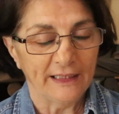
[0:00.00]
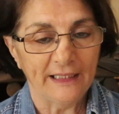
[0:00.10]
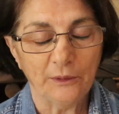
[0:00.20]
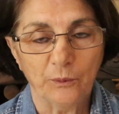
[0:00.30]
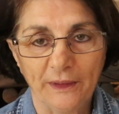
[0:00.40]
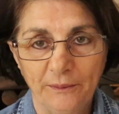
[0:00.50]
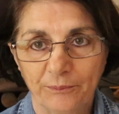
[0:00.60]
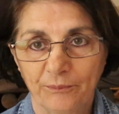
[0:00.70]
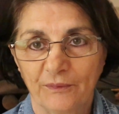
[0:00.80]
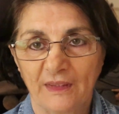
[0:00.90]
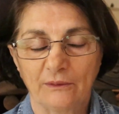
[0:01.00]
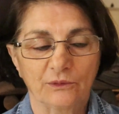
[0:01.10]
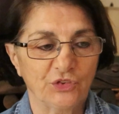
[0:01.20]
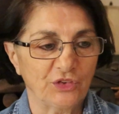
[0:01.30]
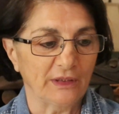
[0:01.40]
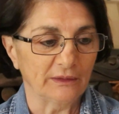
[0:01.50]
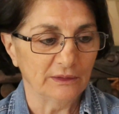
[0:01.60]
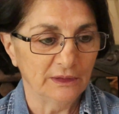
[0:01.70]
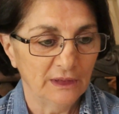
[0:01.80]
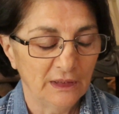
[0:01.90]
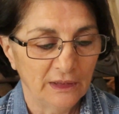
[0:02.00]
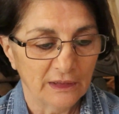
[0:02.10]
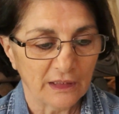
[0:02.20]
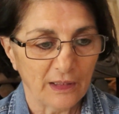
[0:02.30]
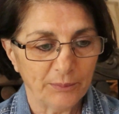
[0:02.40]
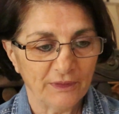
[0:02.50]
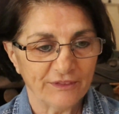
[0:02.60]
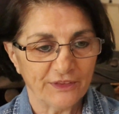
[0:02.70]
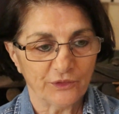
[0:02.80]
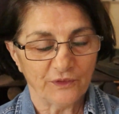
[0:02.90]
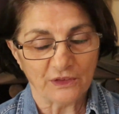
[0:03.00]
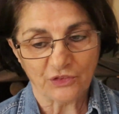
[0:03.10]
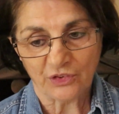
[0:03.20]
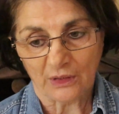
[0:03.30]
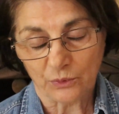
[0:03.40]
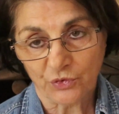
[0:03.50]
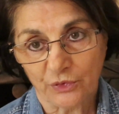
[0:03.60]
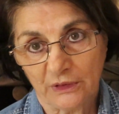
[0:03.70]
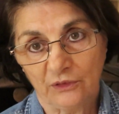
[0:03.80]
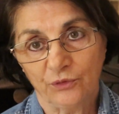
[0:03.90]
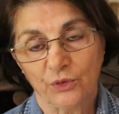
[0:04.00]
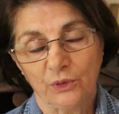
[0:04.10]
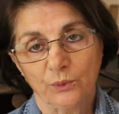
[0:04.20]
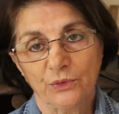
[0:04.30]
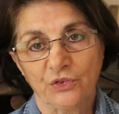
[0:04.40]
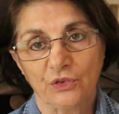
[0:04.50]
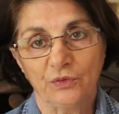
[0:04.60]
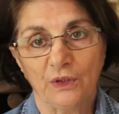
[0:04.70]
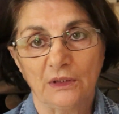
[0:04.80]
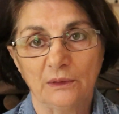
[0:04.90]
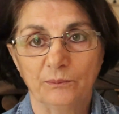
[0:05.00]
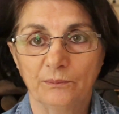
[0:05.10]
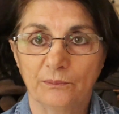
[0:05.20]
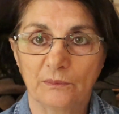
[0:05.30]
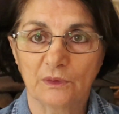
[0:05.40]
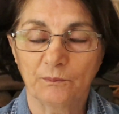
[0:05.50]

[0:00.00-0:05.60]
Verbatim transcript: Anyway, that was done. A couple of other things that I was looking for was a, um,